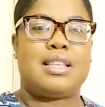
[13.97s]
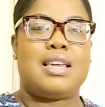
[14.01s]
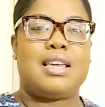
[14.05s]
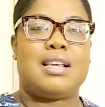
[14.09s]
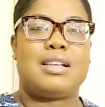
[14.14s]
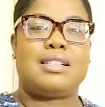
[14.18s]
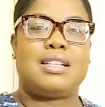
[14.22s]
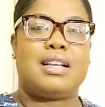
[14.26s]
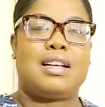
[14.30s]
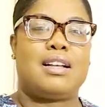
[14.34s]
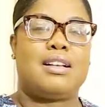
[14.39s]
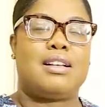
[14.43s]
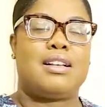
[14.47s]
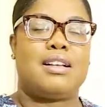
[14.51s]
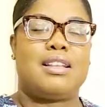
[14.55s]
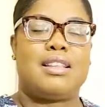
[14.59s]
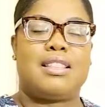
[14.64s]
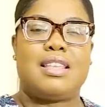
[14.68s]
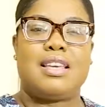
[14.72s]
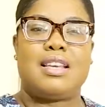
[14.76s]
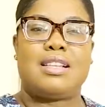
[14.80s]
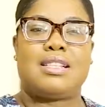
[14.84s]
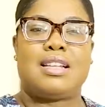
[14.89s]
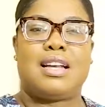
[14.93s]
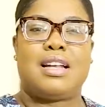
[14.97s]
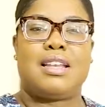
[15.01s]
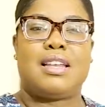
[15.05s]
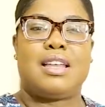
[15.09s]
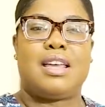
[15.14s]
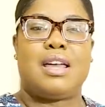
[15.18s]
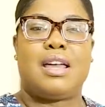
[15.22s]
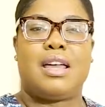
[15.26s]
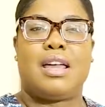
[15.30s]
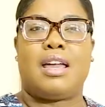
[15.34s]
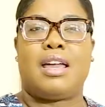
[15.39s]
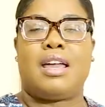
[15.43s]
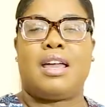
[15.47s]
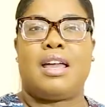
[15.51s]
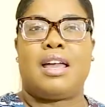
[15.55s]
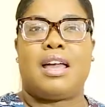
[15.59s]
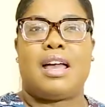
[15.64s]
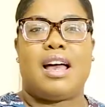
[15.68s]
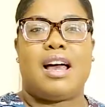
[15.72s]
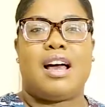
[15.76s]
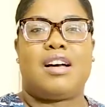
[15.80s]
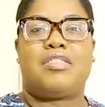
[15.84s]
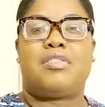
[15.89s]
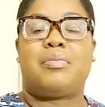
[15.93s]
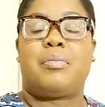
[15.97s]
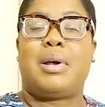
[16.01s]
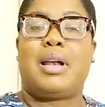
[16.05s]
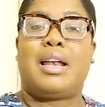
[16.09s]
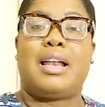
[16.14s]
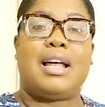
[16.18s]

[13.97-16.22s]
things that they have